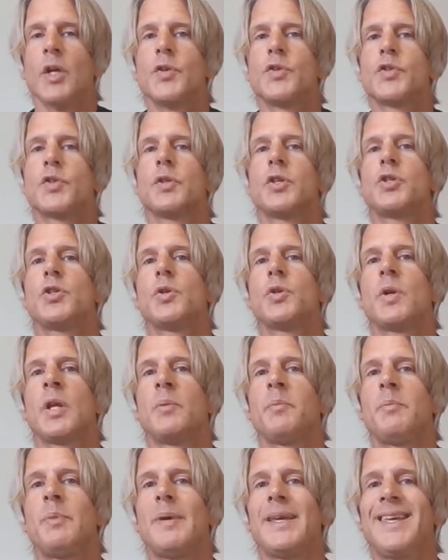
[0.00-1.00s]
so that you
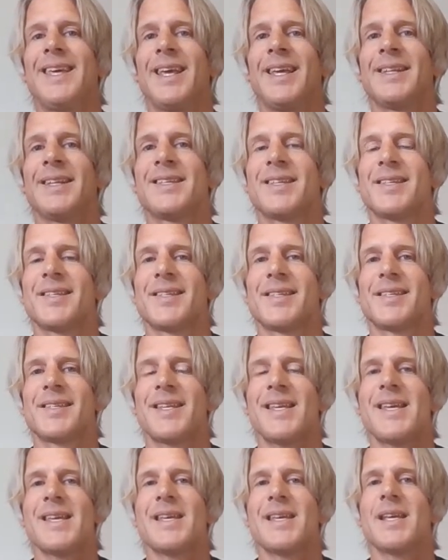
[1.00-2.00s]
can begin to
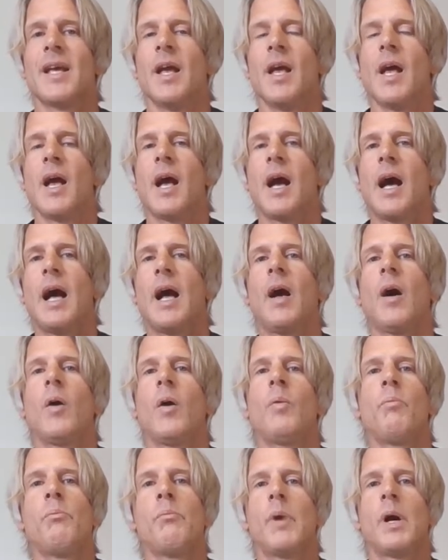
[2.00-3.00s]
see how
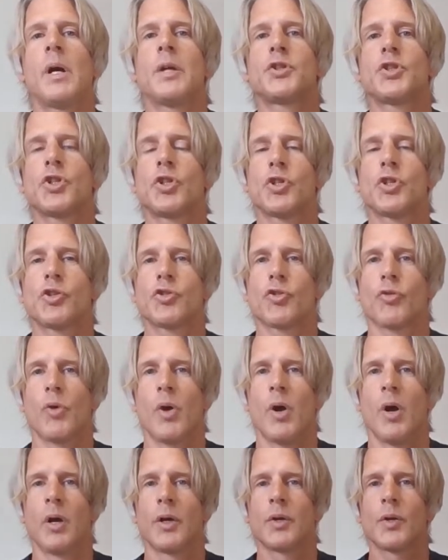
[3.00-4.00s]
much
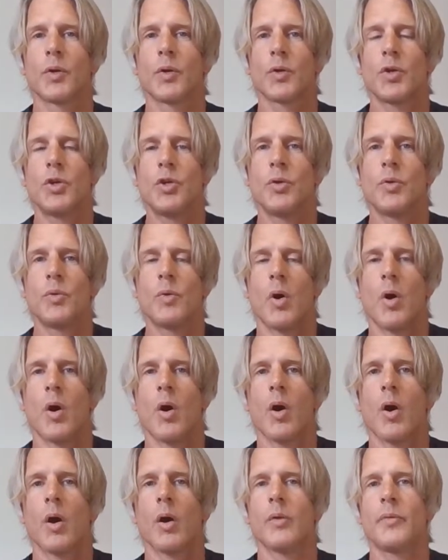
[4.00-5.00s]
stronger you
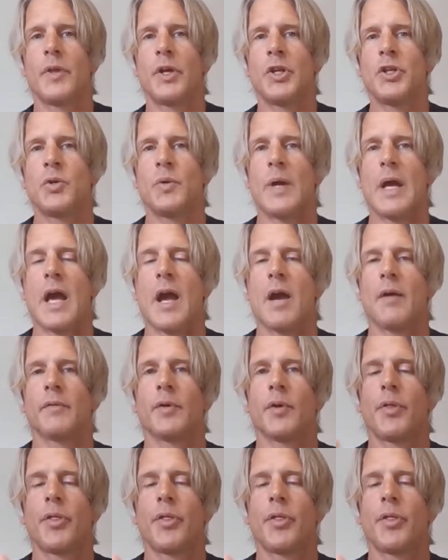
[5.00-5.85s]
are than you ever